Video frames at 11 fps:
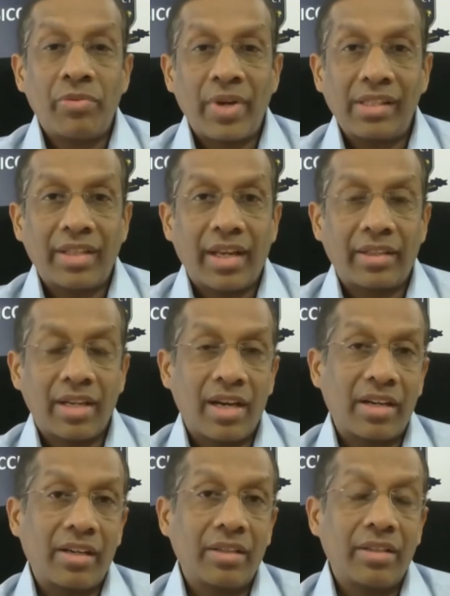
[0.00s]
felt that
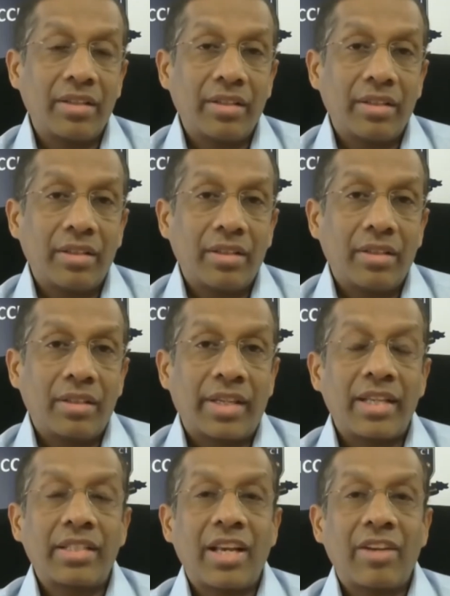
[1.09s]
our
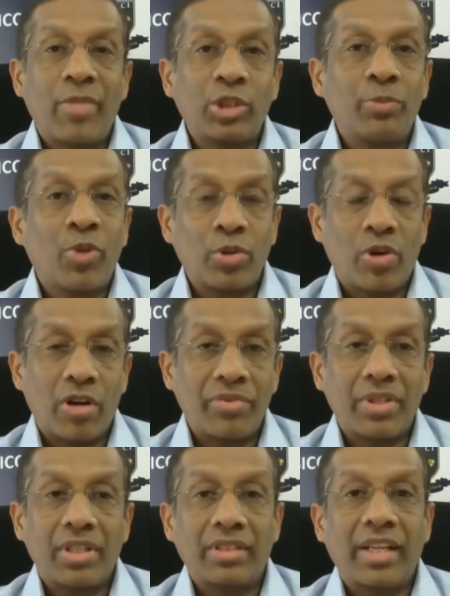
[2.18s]
guests have much more to
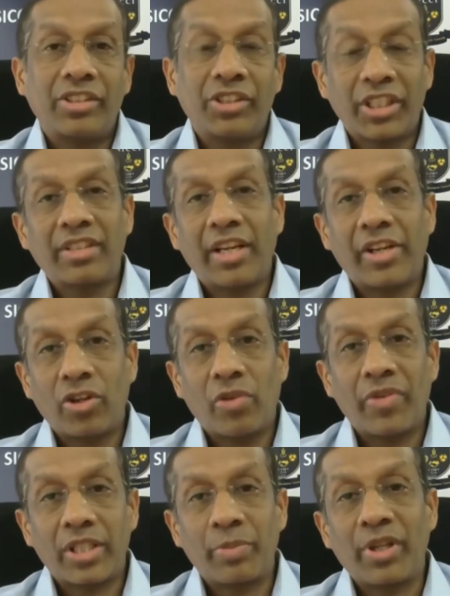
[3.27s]
offer than just the area of
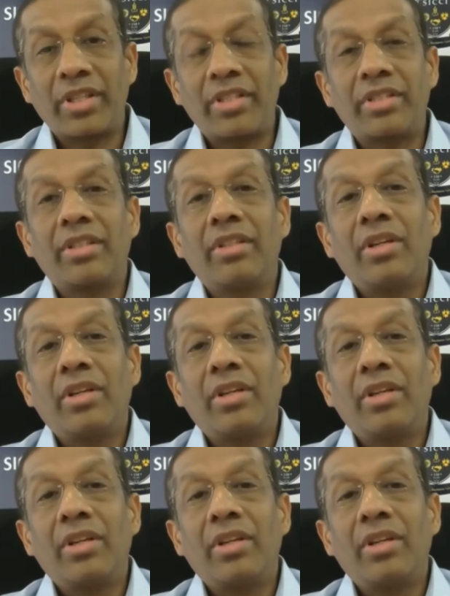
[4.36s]
expertise.